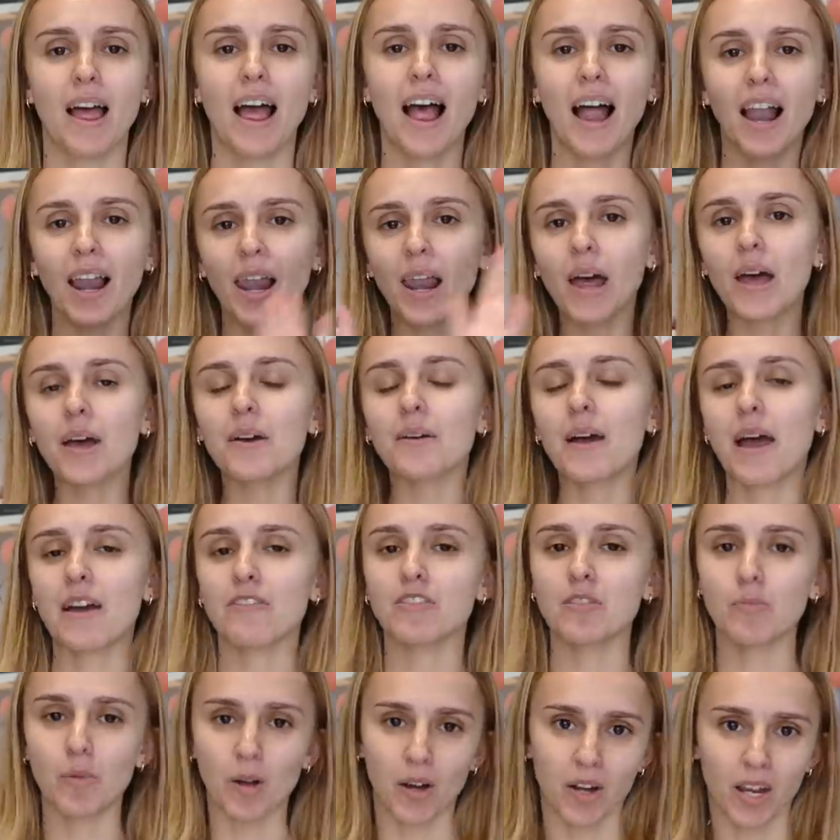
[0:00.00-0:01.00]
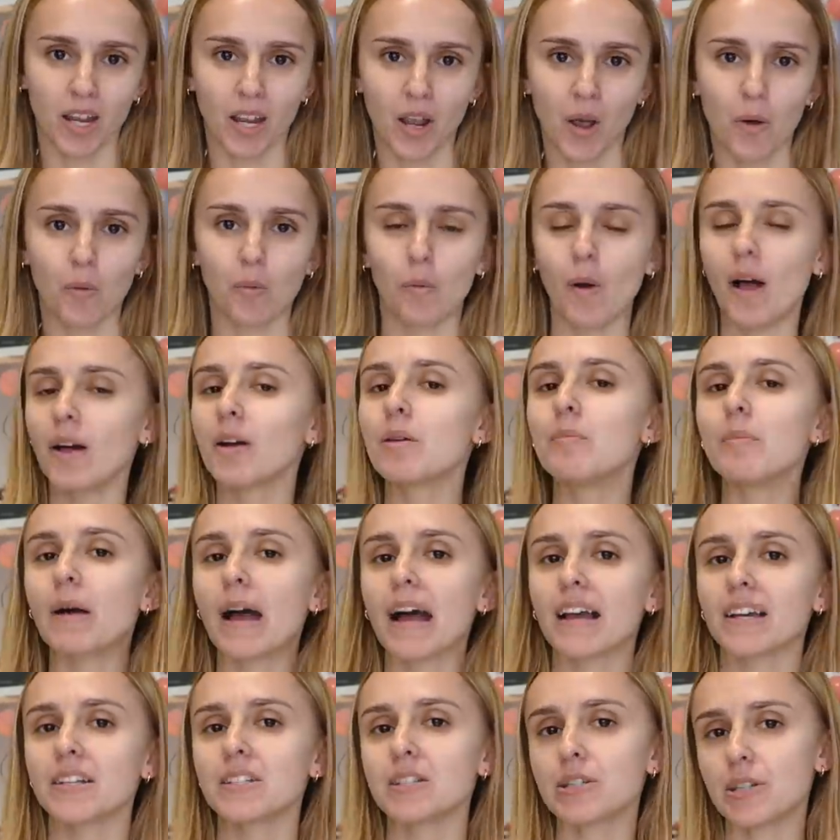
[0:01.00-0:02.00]
Hello everybody, welcome
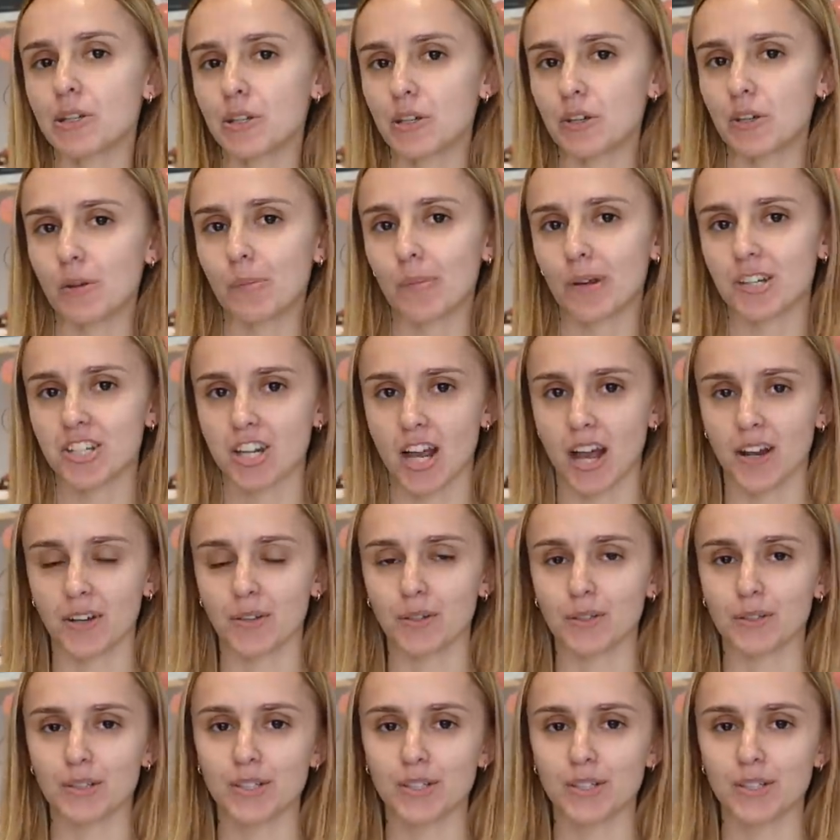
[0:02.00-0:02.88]
back to my channel.